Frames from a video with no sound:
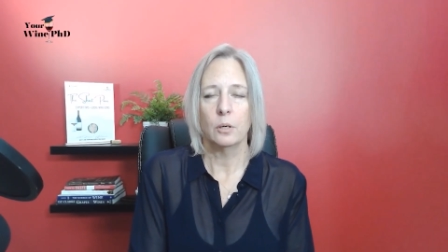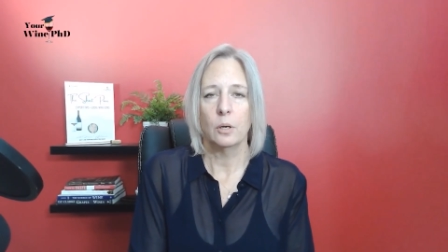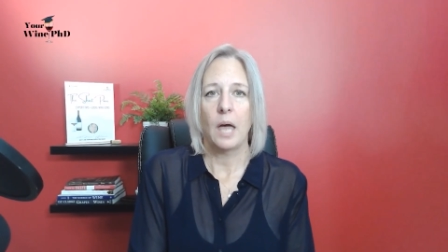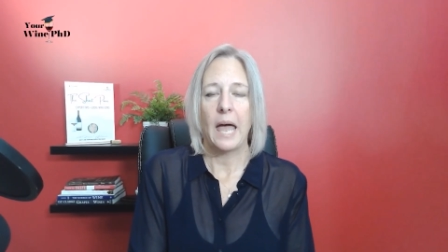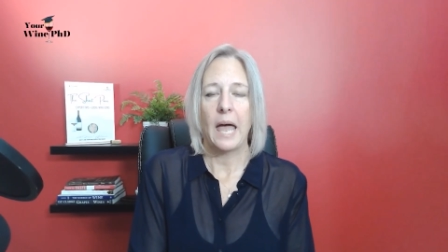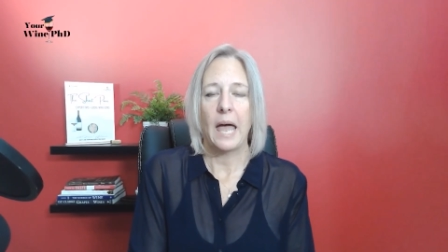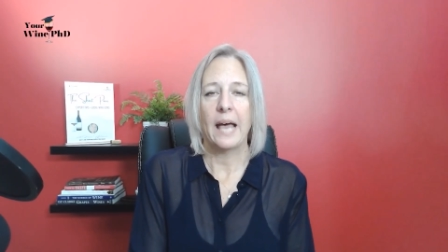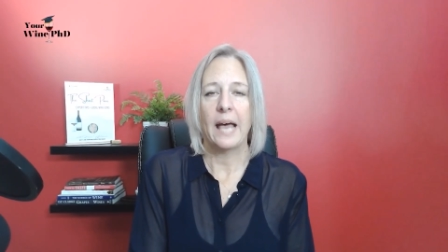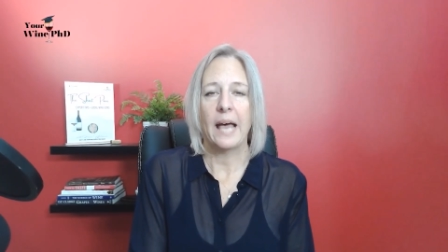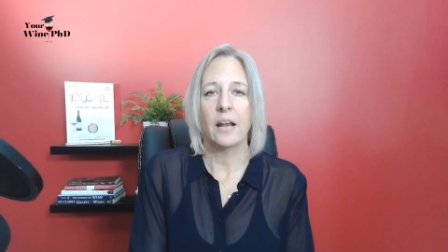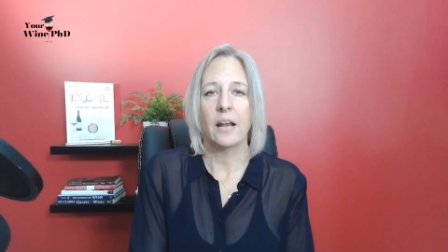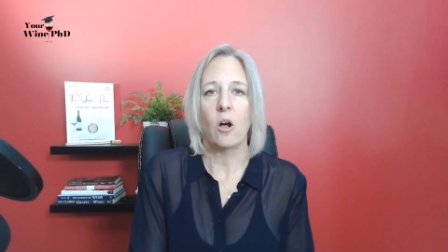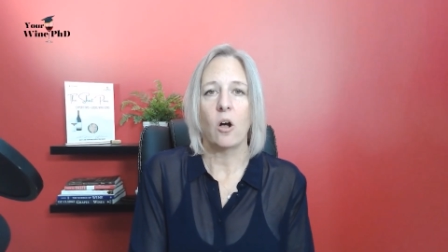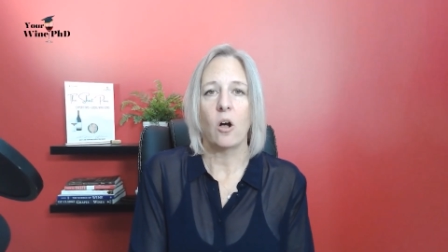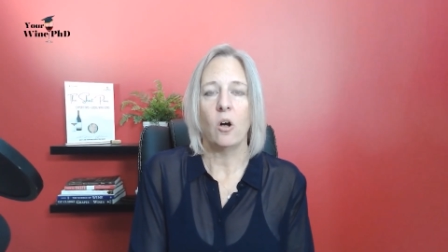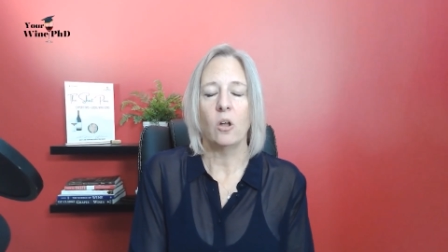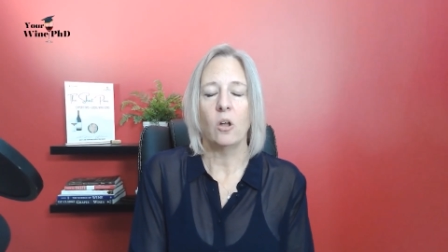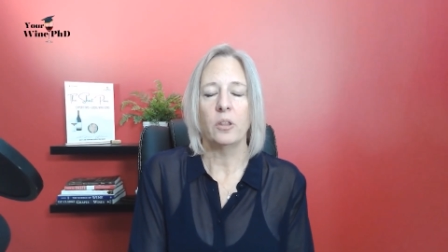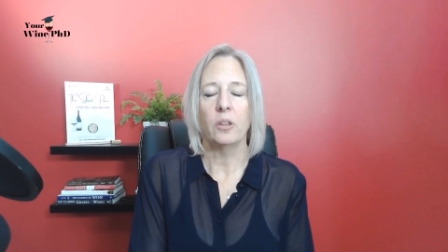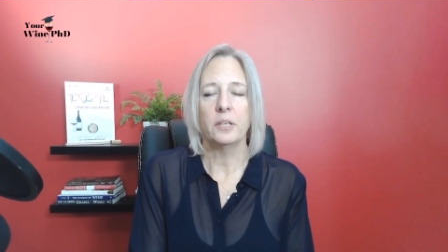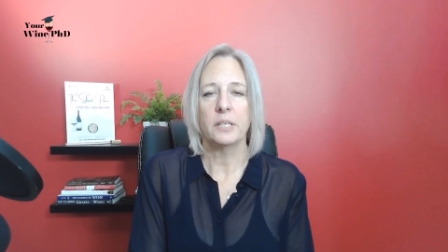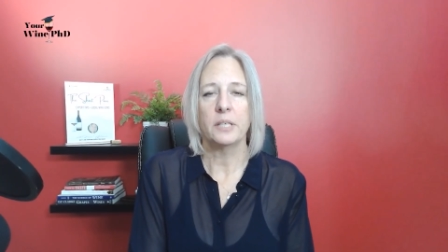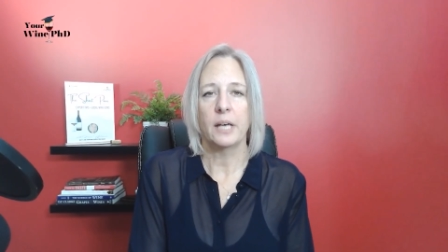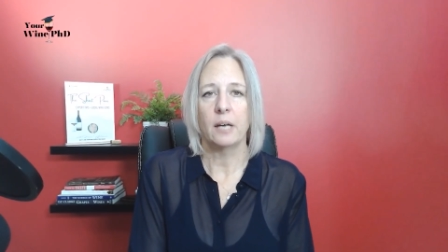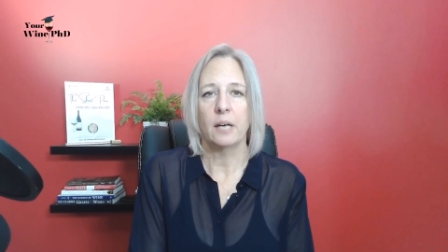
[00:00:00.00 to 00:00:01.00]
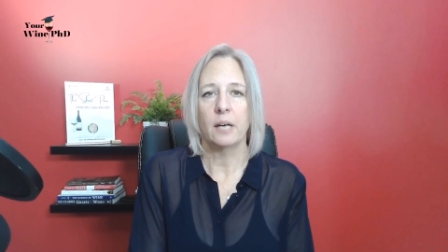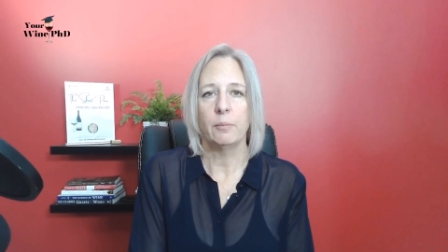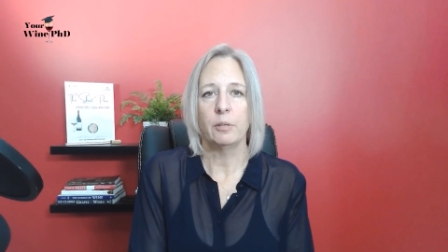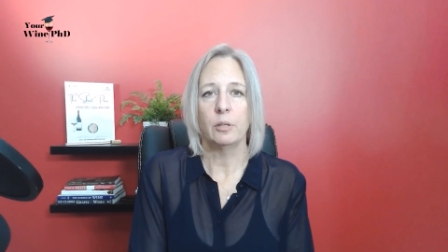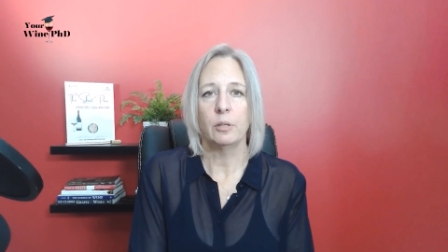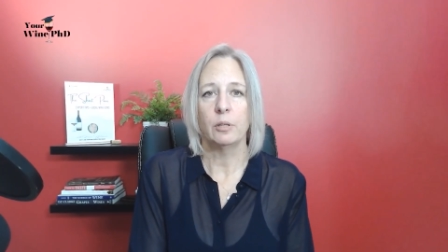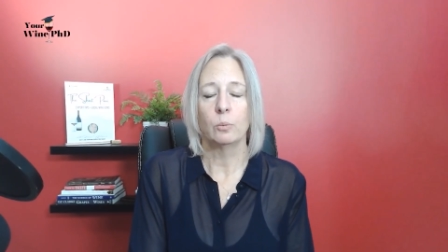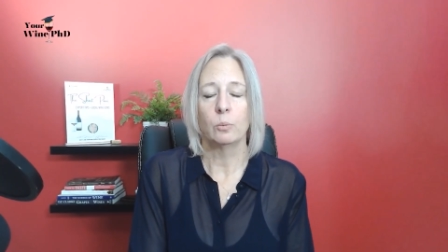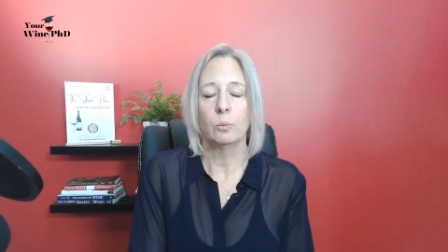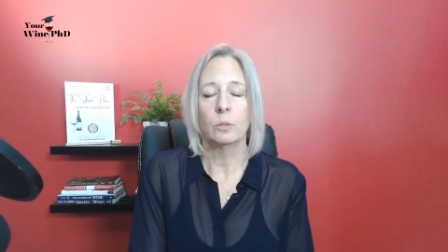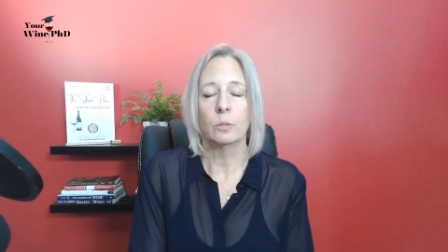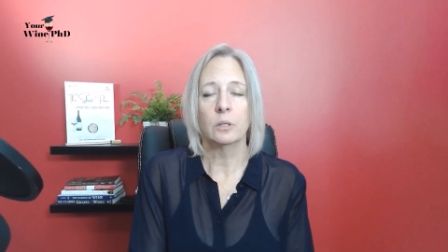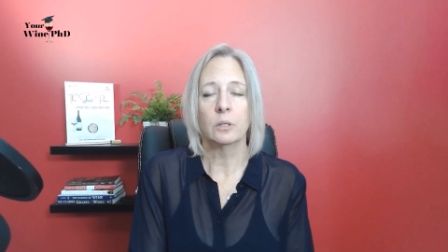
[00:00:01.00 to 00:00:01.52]
had all the time in
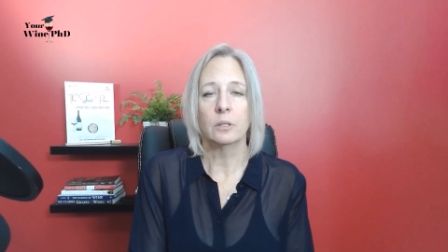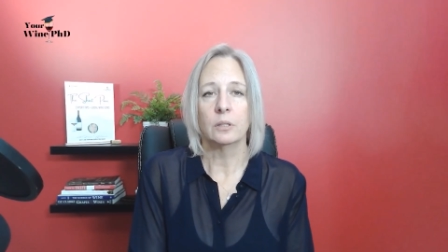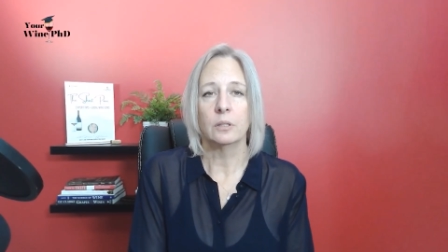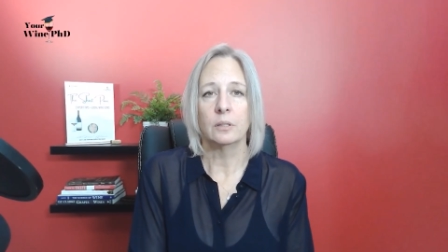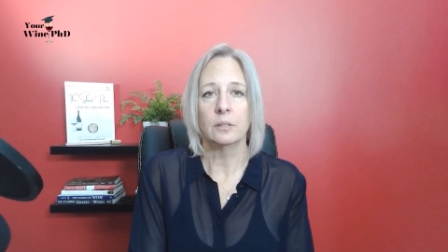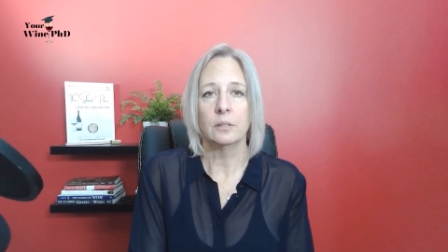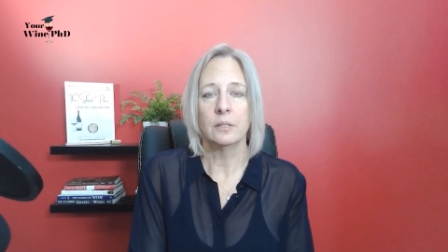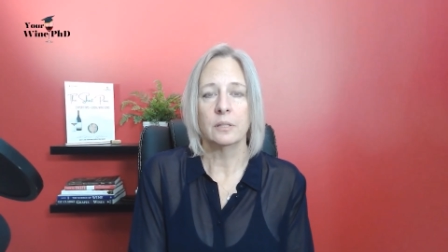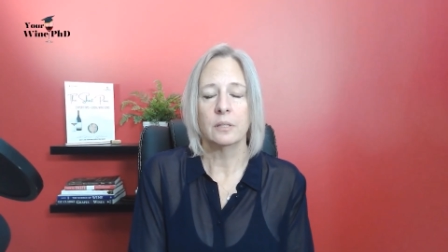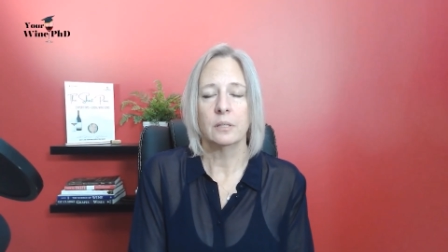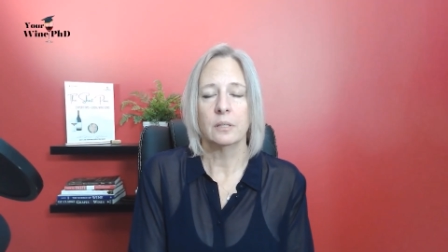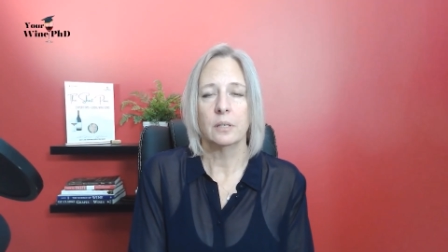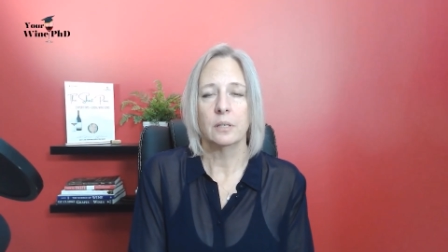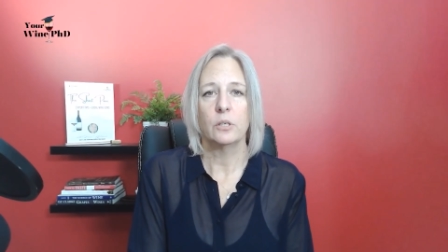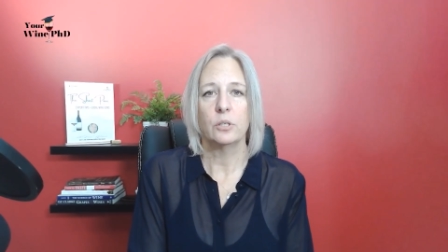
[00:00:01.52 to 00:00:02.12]
the world